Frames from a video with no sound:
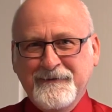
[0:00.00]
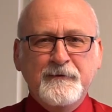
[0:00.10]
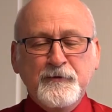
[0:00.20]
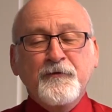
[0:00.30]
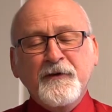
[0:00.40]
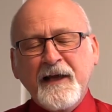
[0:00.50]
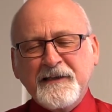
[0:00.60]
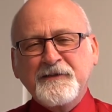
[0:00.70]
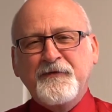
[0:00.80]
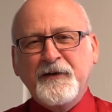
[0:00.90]
So if you like
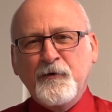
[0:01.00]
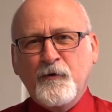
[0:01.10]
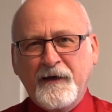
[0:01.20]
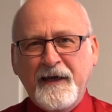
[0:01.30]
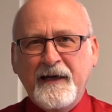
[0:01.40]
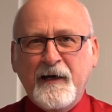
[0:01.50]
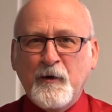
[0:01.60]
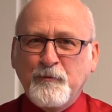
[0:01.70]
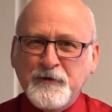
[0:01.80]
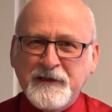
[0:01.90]
this video, again, I'd
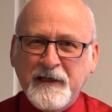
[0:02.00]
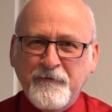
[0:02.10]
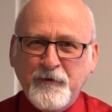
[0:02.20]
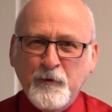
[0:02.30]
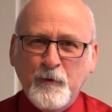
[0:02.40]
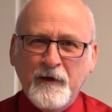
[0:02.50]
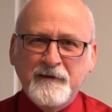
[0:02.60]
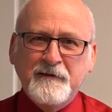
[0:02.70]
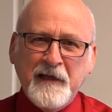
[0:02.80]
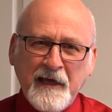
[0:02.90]
appreciate if you
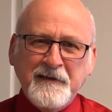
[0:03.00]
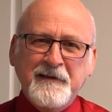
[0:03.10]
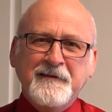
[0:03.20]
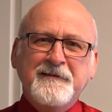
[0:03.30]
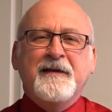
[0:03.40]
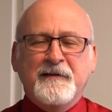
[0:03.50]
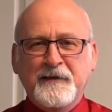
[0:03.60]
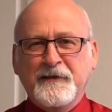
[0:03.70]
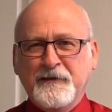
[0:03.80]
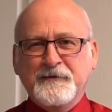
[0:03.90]
would like it and
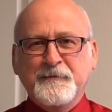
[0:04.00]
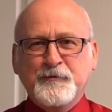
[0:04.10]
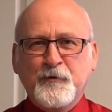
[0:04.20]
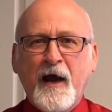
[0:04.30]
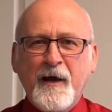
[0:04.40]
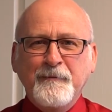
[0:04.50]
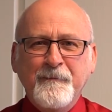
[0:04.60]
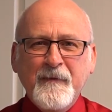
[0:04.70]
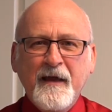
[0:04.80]
click the subscribe.